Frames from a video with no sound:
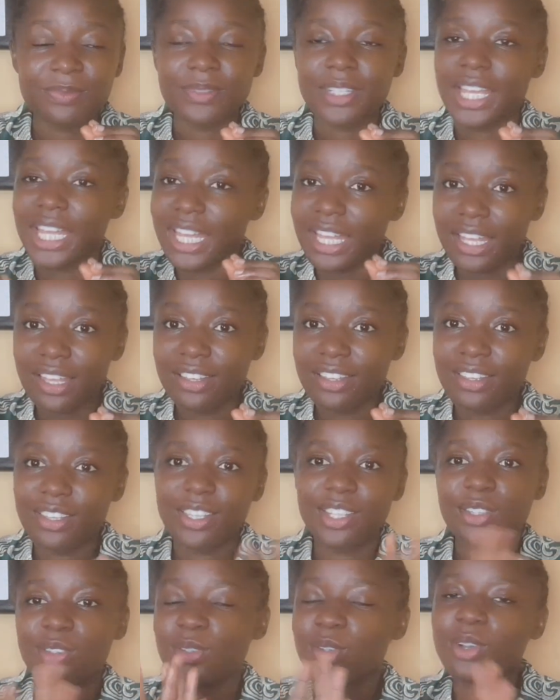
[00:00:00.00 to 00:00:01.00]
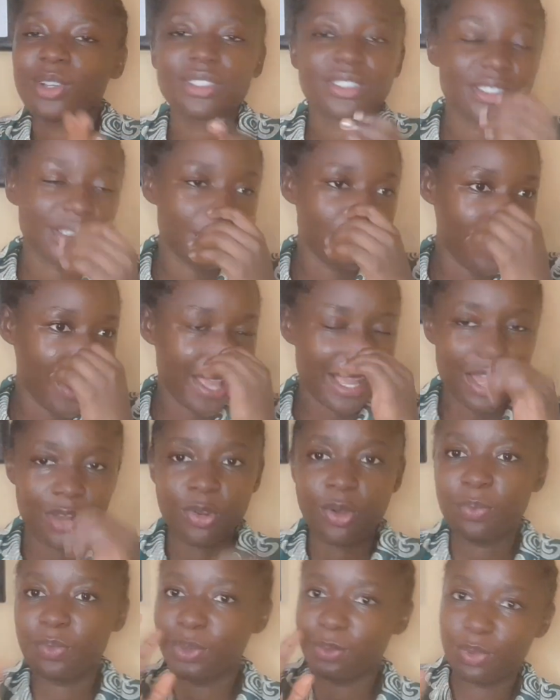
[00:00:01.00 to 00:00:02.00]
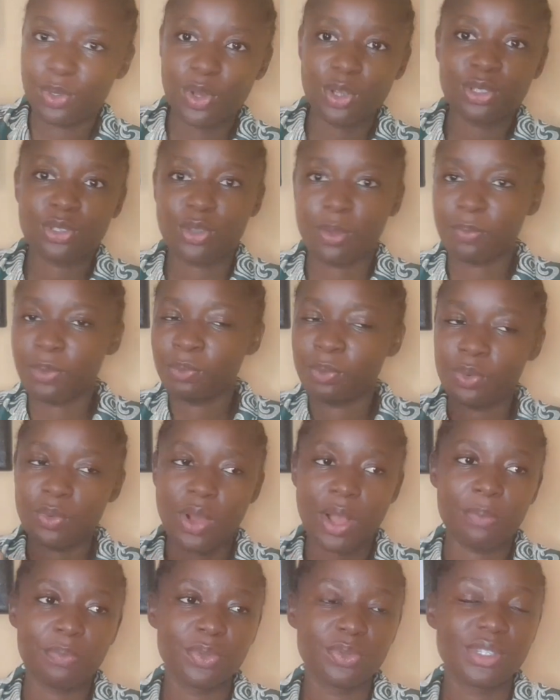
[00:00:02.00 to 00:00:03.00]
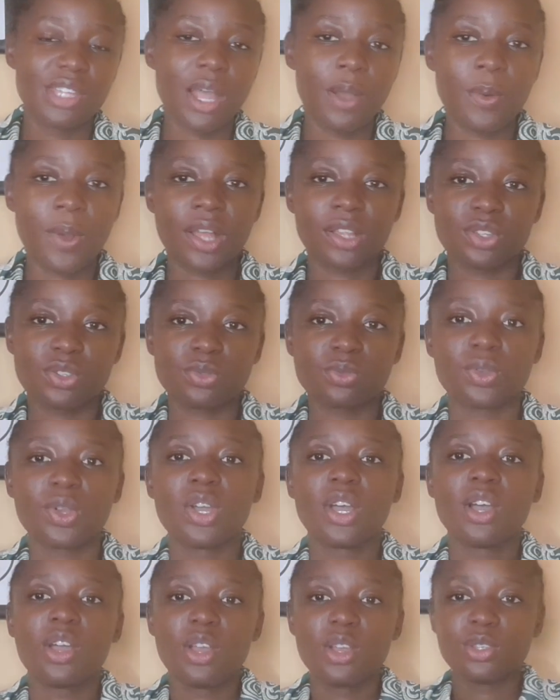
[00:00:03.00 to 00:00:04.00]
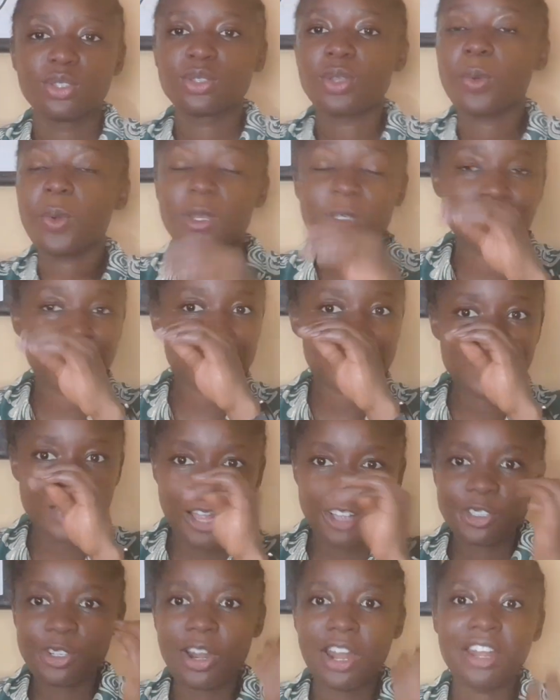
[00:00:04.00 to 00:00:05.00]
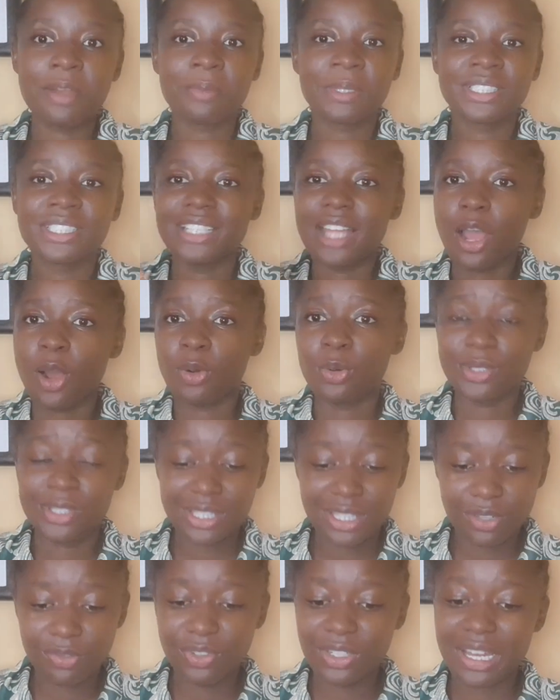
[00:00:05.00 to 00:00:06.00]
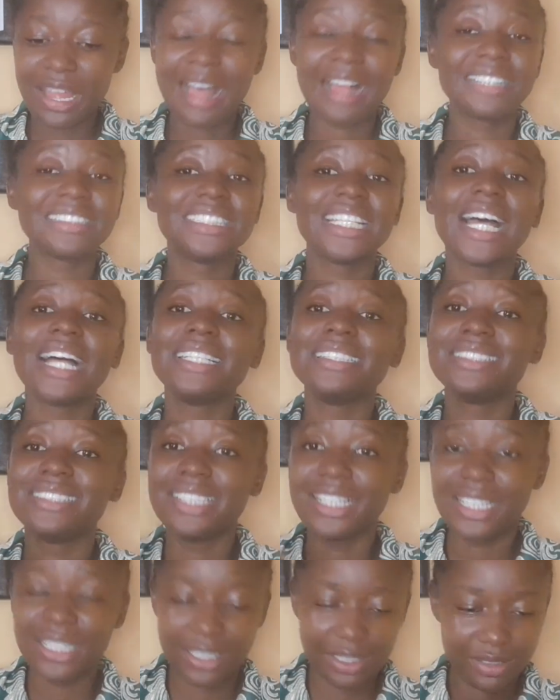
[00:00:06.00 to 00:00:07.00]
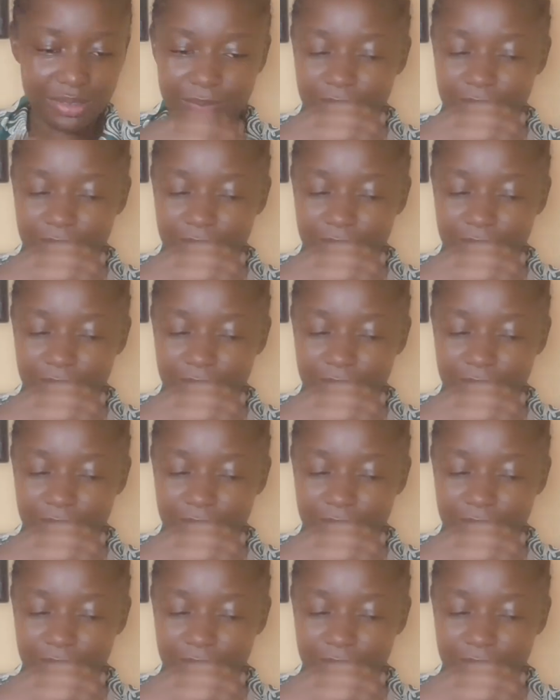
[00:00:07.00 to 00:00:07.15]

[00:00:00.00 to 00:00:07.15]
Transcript: it's just, but I cannot be, because some people will abuse that one too. So it was just natural remedy that I was given, and that day,